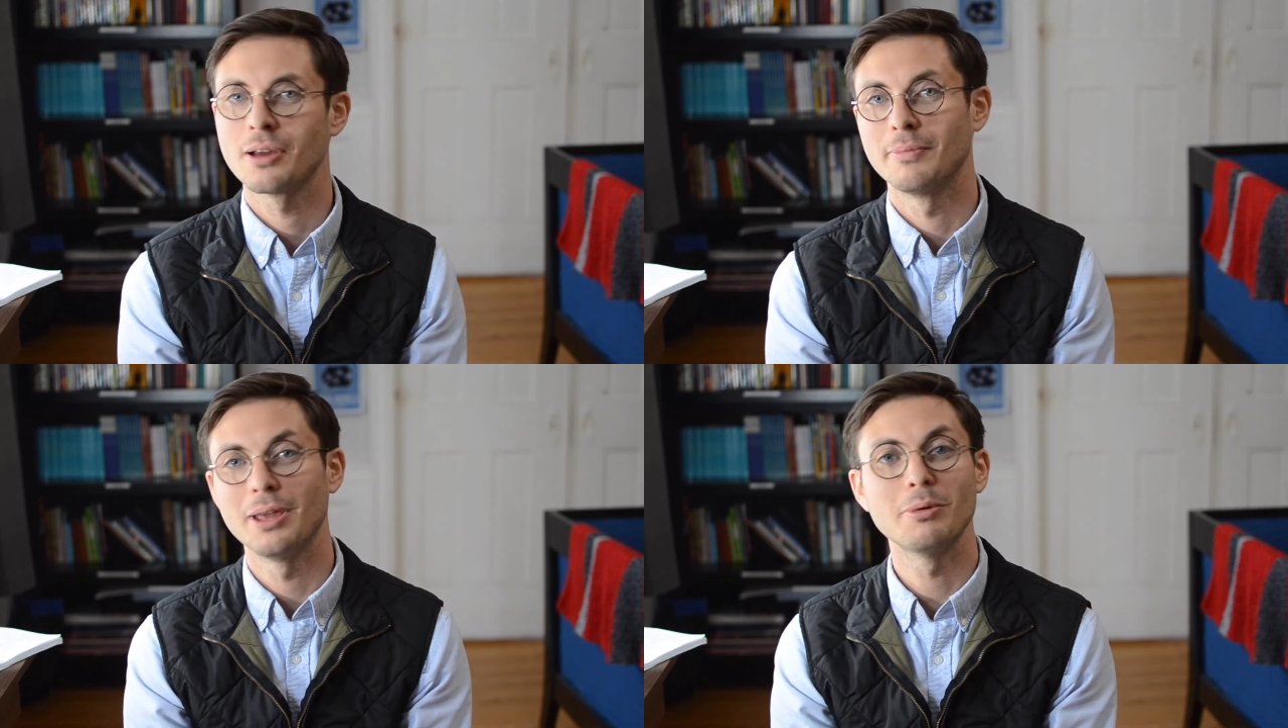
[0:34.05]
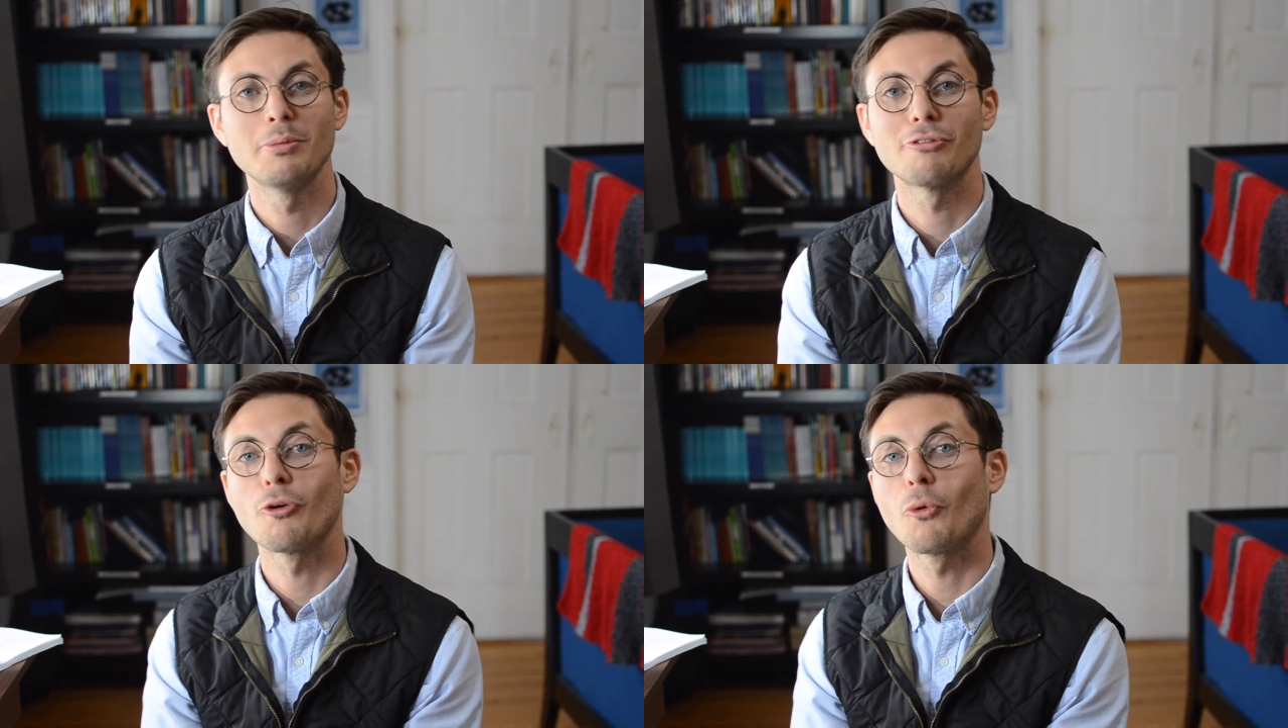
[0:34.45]
maybe
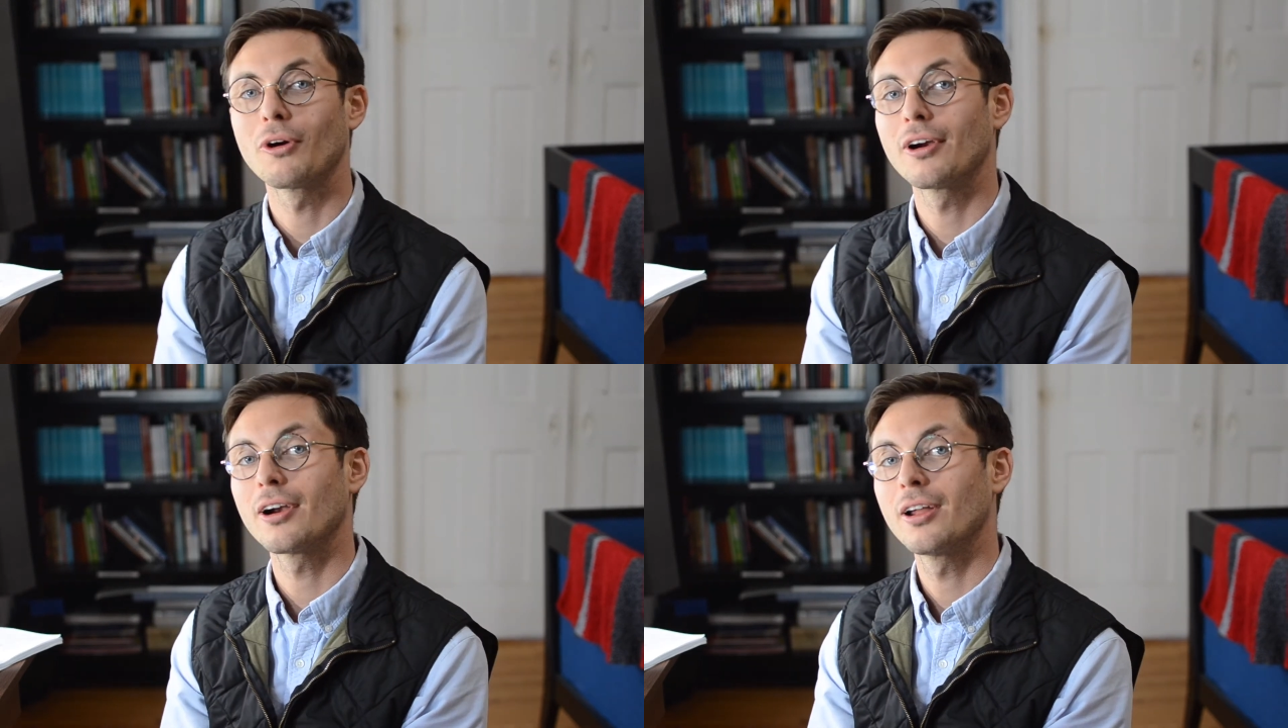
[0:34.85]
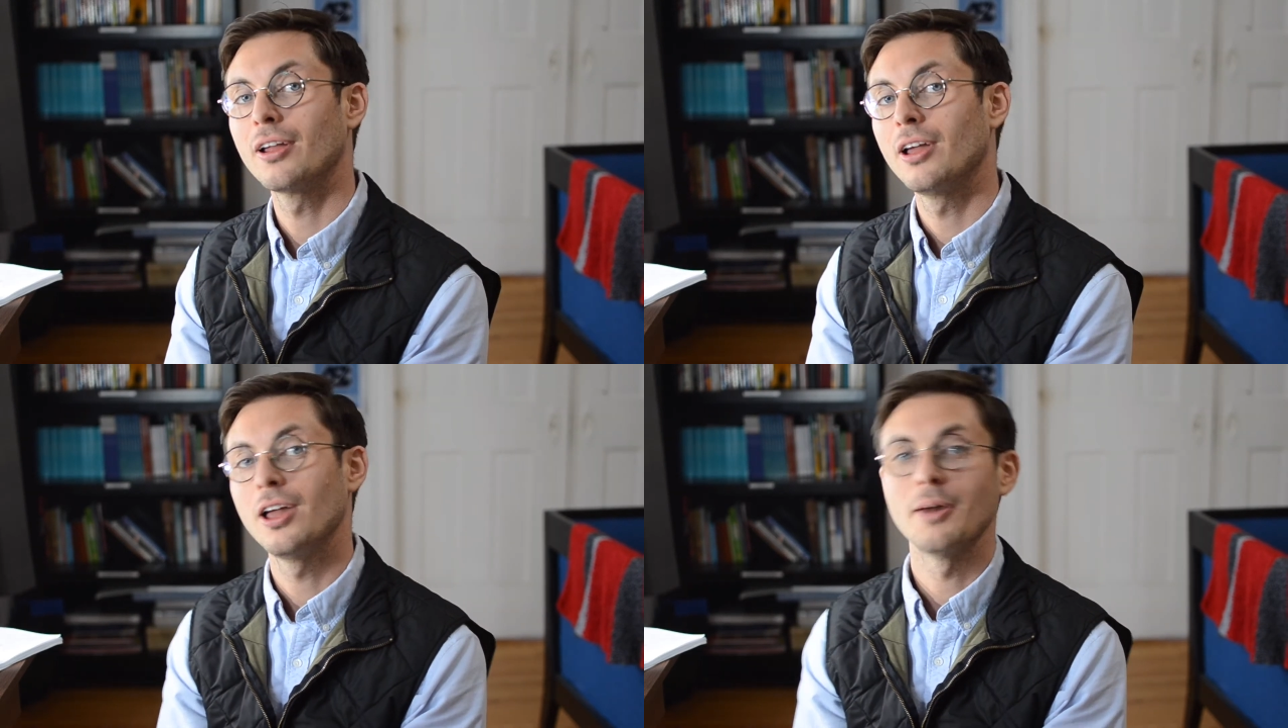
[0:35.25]
before,
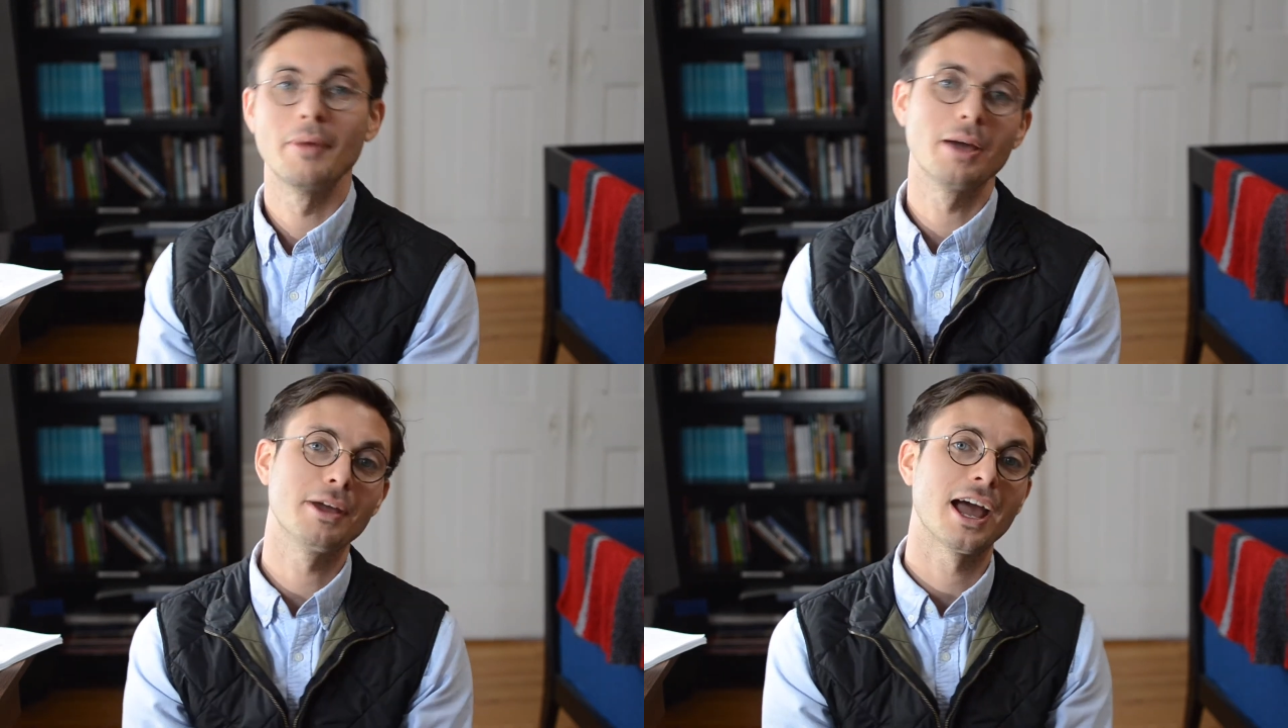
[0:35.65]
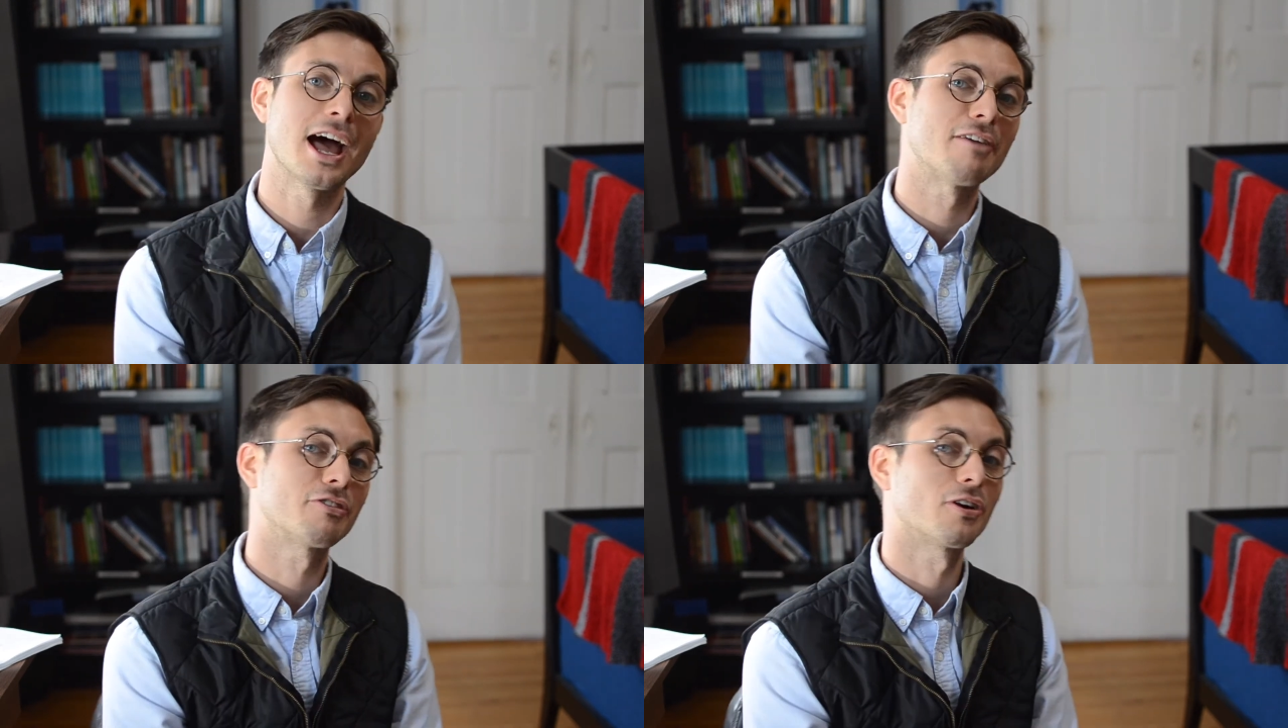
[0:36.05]
maybe
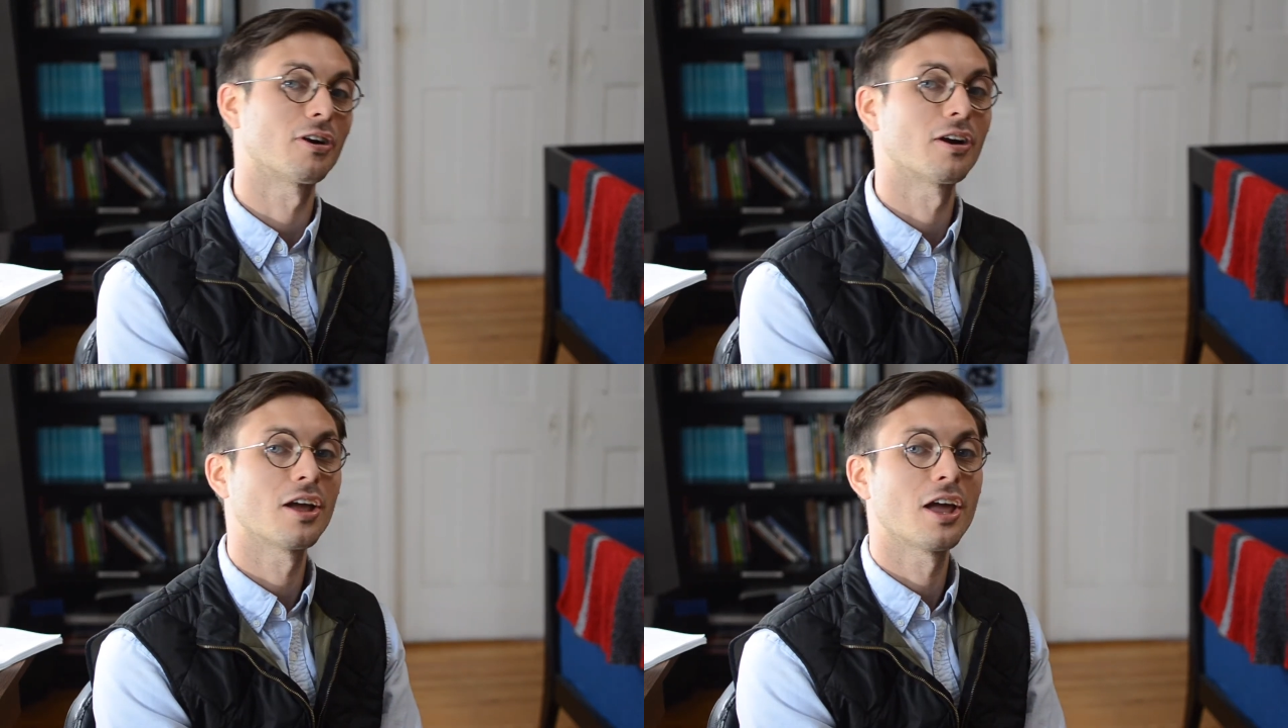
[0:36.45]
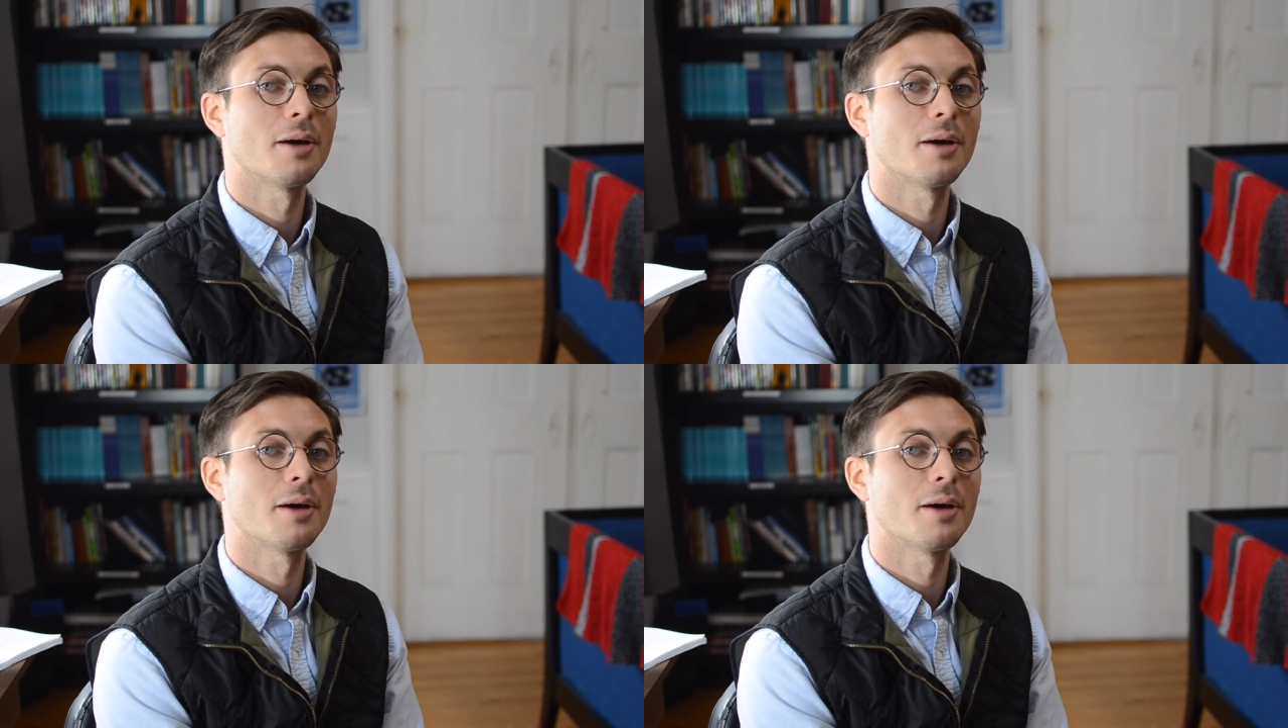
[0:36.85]
after.